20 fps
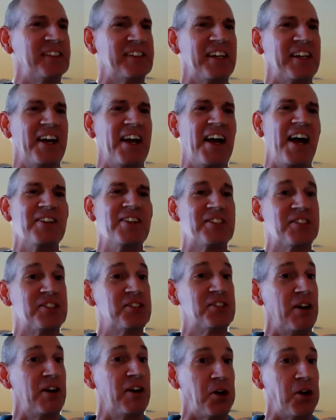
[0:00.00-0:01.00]
Yeah, it
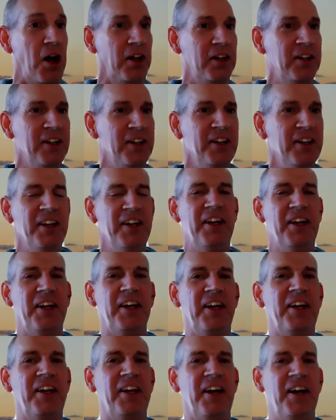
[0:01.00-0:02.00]
was a tough call.
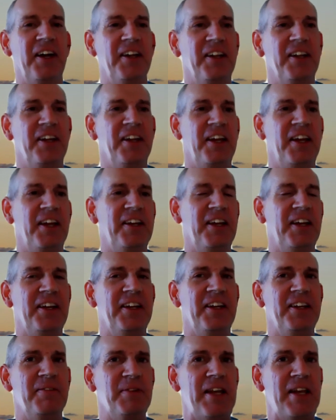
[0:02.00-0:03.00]
And
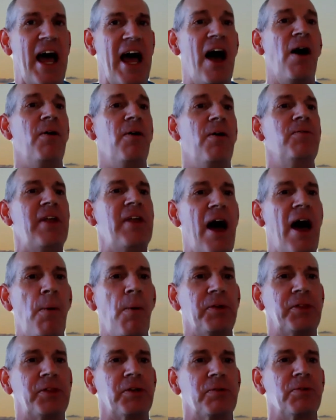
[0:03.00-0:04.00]

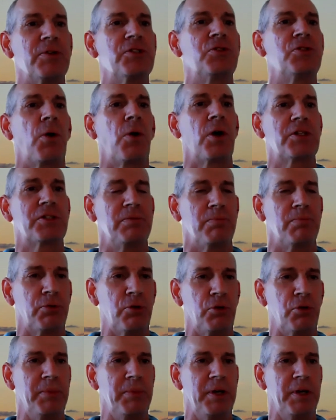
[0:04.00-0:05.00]
now with the resorts
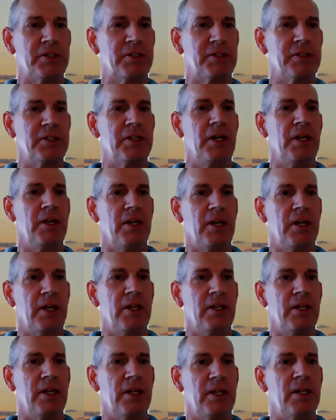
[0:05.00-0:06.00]
improvements
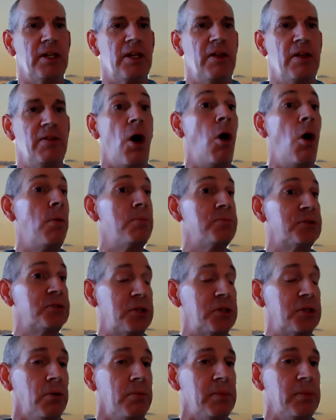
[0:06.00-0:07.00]
in the
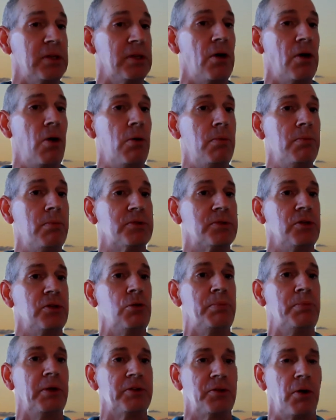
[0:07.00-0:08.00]
homes too. I mean, the homes, the
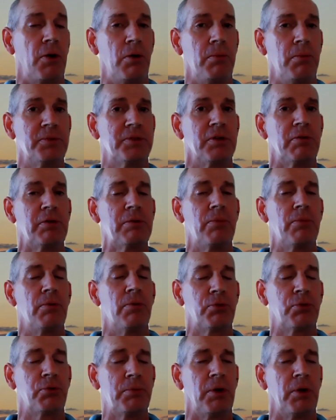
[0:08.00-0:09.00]
new builds homes, the
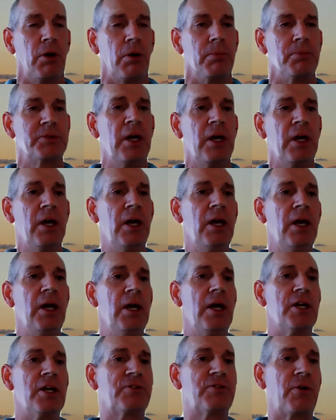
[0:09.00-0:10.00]
improvement homes,
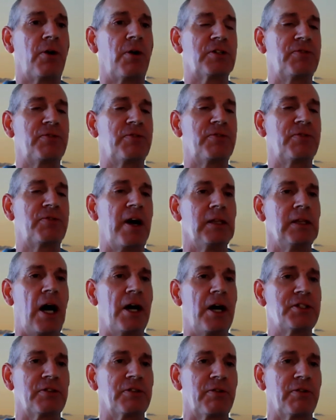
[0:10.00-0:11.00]
as far as finding
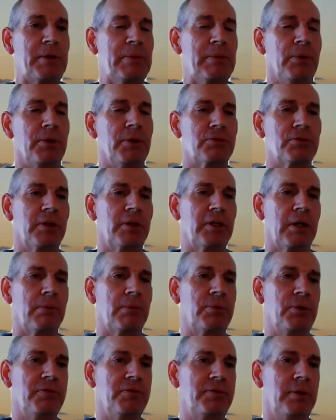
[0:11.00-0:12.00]
lodging for people is really
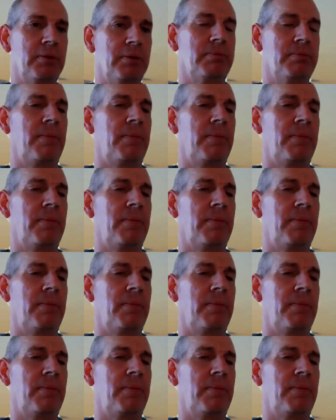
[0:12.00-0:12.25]
improved.